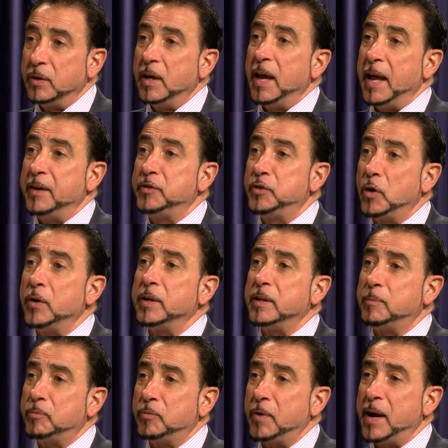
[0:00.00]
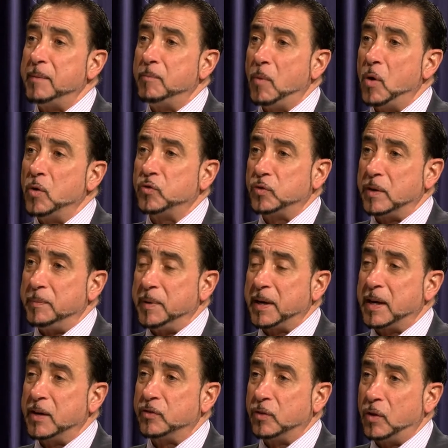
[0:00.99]
Okay. And during the parade, mostly
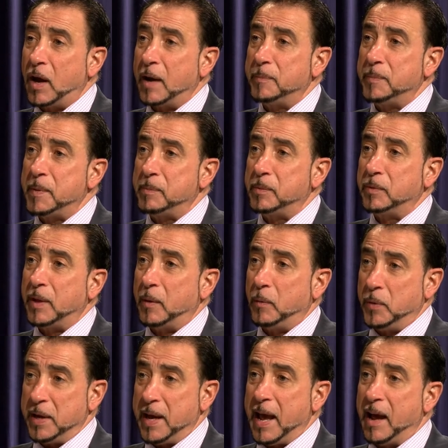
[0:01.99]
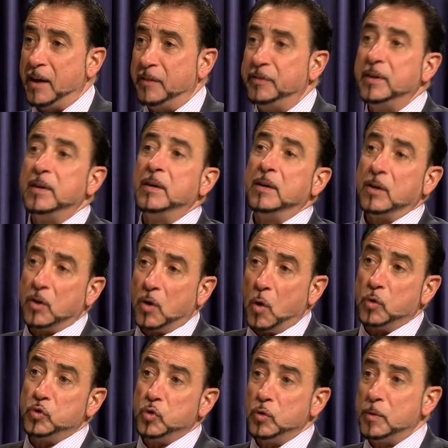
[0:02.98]
because a lot of people that we have
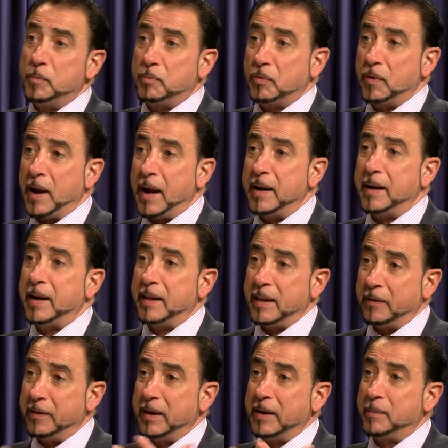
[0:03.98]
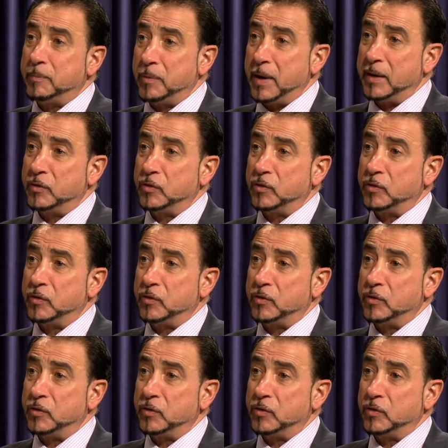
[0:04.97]
go to the parade and they're in the parade.